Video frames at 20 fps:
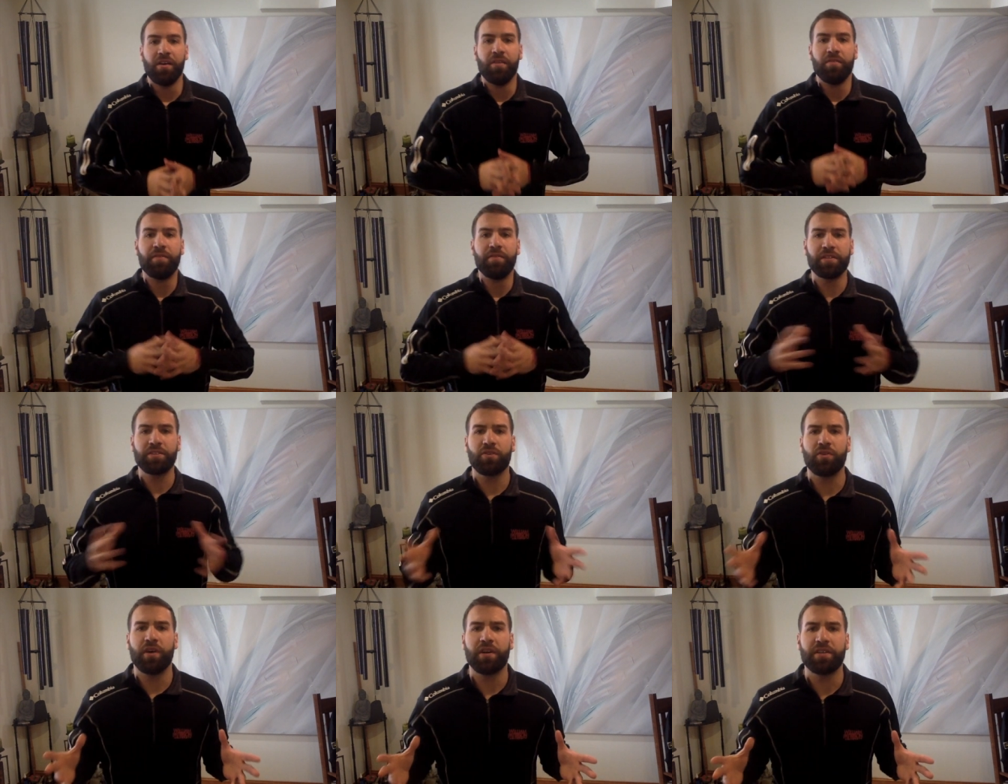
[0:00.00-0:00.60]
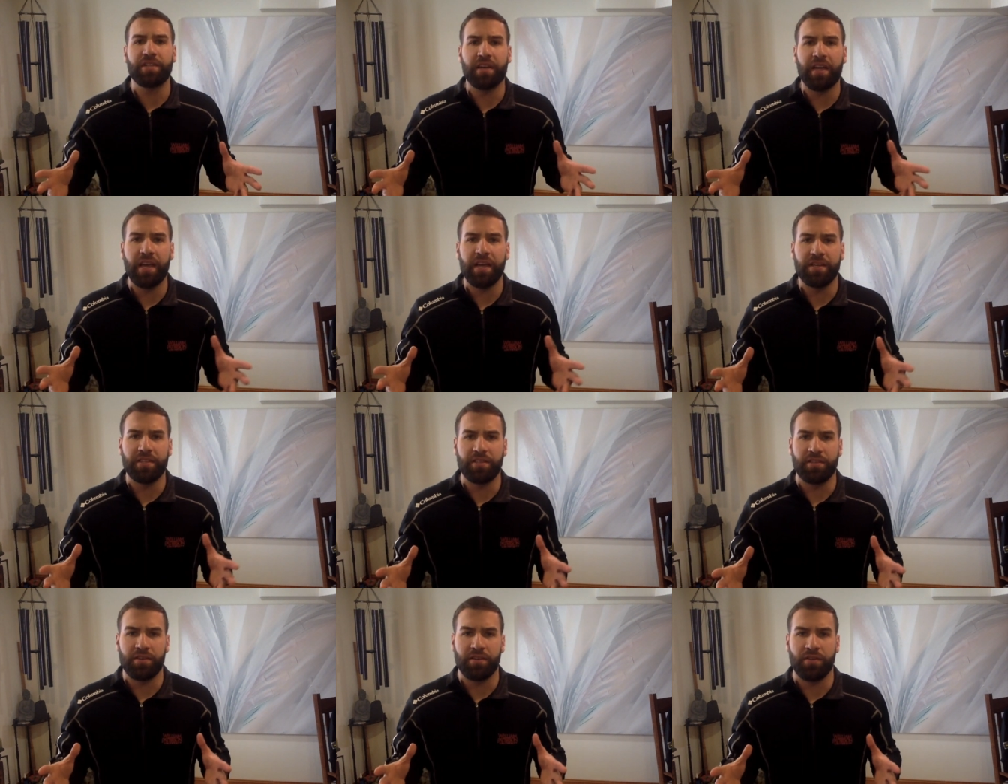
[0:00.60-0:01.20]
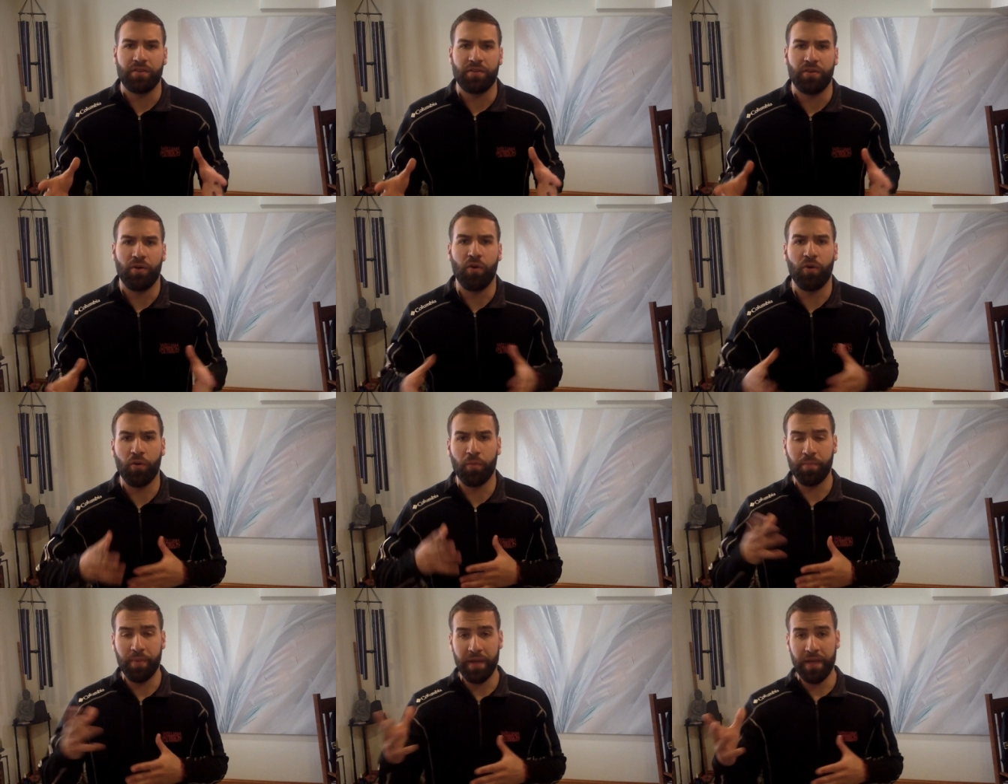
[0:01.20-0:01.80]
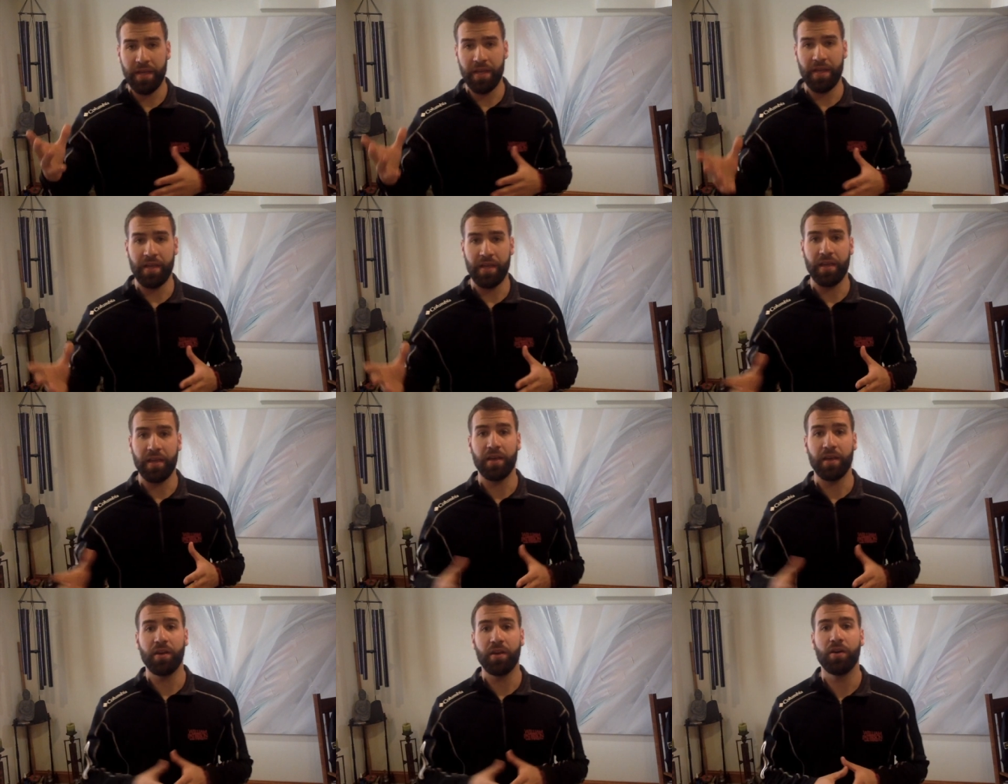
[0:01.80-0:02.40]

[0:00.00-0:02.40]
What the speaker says: Physical education, or PE.